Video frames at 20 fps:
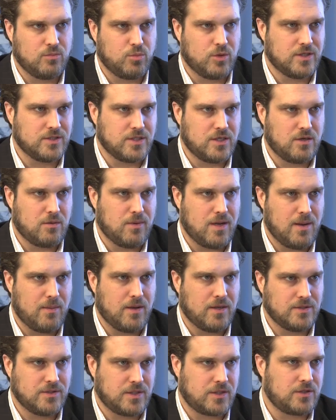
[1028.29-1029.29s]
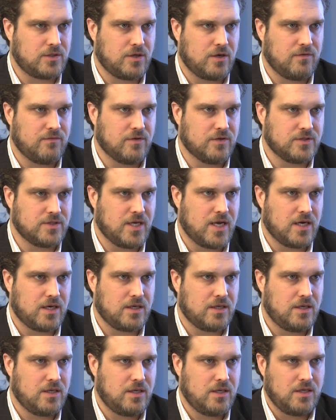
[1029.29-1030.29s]
President Obama and Secretary Vilsack
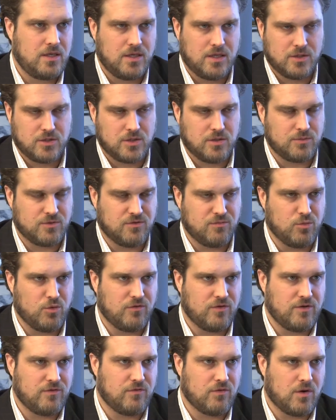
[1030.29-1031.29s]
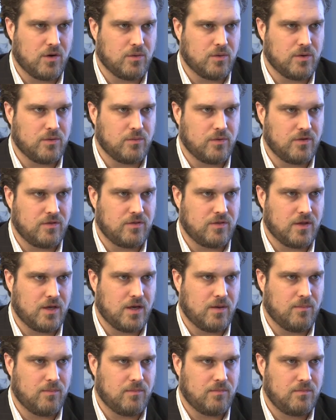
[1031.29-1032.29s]
in terms of moving forward with
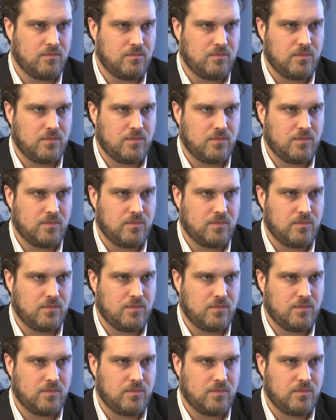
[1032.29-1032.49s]
um,